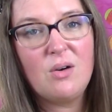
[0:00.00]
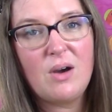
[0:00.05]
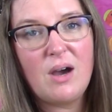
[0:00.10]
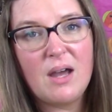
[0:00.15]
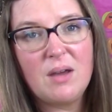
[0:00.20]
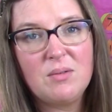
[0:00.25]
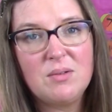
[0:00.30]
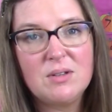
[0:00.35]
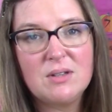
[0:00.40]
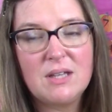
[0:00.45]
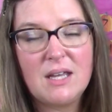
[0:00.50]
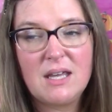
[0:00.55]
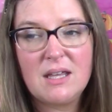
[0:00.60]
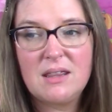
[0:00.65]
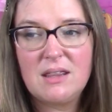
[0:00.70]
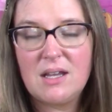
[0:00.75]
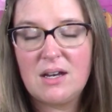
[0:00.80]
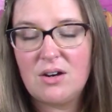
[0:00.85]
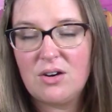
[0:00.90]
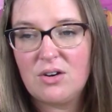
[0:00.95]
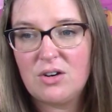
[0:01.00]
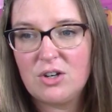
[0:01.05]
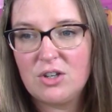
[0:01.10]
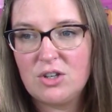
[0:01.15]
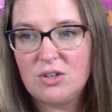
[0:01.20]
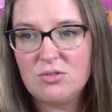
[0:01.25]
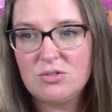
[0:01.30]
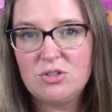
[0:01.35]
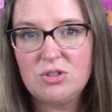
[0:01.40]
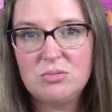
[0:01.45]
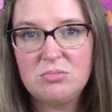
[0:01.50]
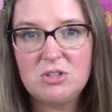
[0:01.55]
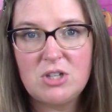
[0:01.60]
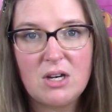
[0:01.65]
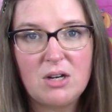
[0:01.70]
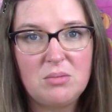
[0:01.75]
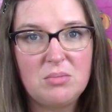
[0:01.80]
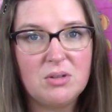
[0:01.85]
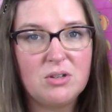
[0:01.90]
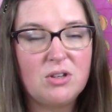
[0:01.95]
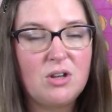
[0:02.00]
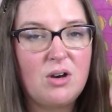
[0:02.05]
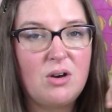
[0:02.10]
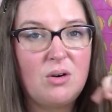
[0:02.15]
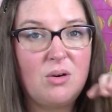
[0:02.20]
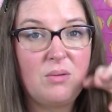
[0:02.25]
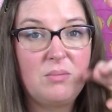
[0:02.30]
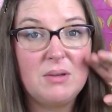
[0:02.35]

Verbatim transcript: I will link their YouTube channel below,